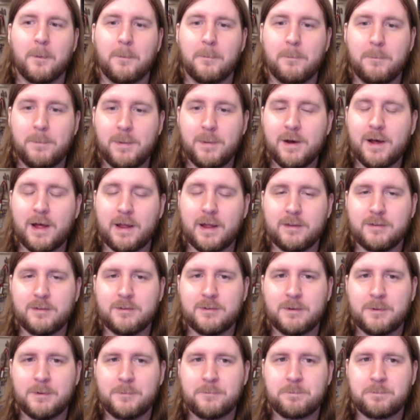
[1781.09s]

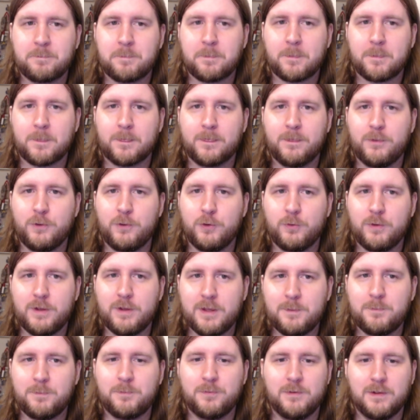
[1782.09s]
But you
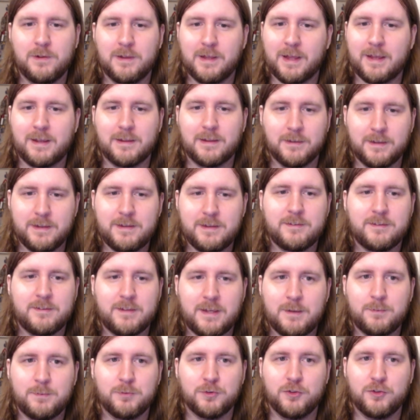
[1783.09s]
keep like Leez
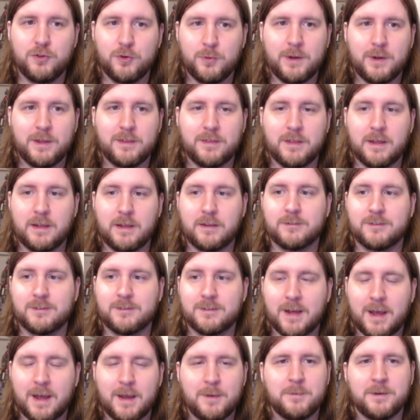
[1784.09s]
keeps doing things
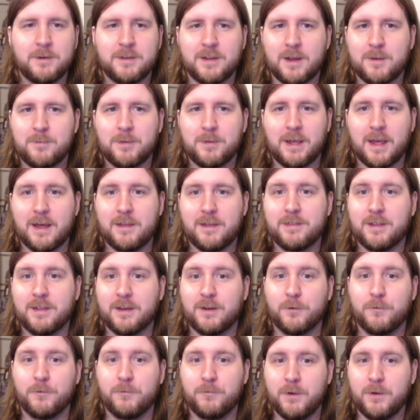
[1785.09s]
time and time again that
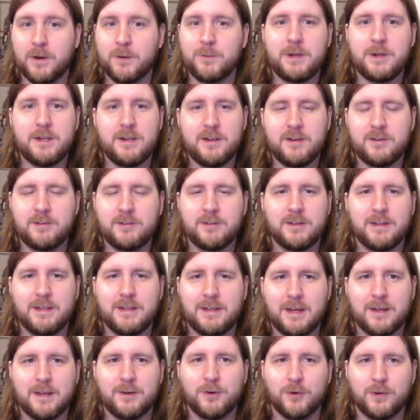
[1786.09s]
could very easily
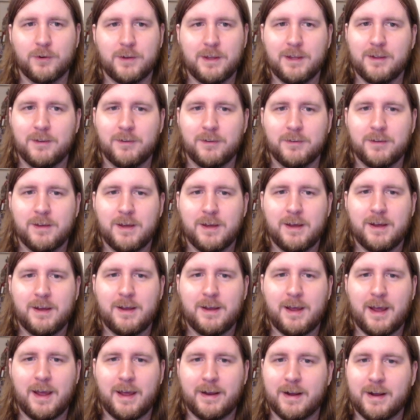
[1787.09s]
get her killed,
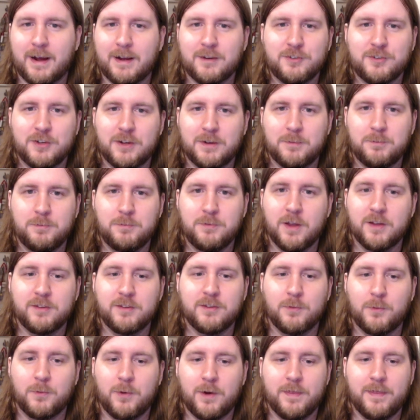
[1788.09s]
and Asha
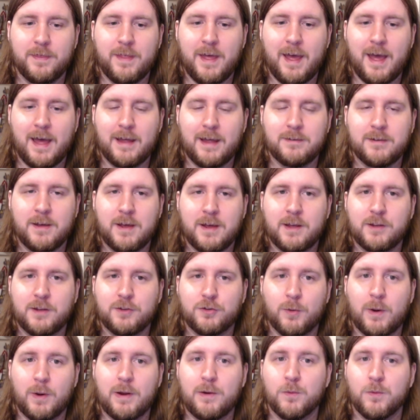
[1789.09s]
doesn't want that.
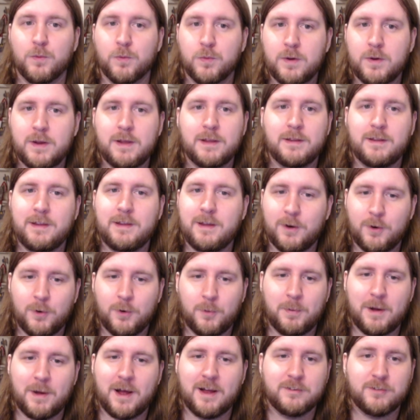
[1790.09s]
So I really
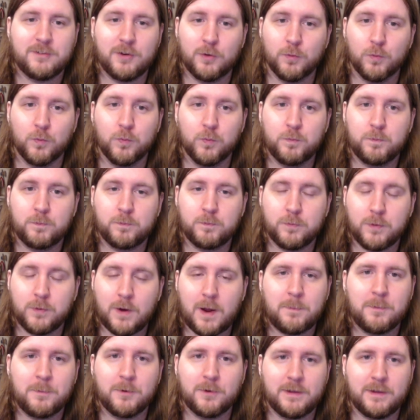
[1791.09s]
hope Asha
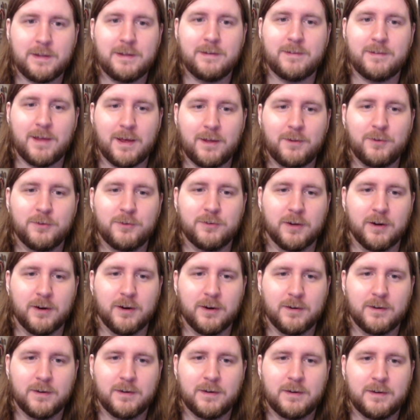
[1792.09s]
properly tells
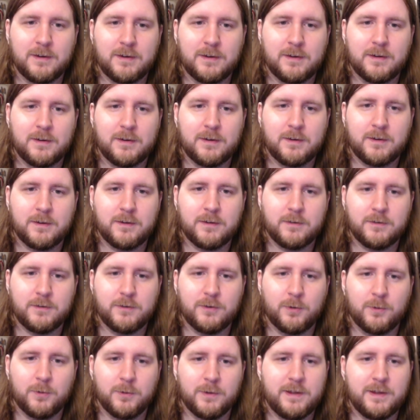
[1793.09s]
her,
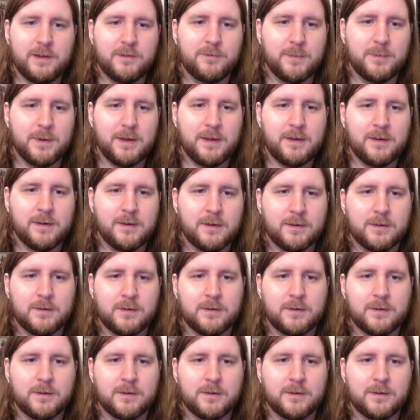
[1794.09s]
"Don't leave me."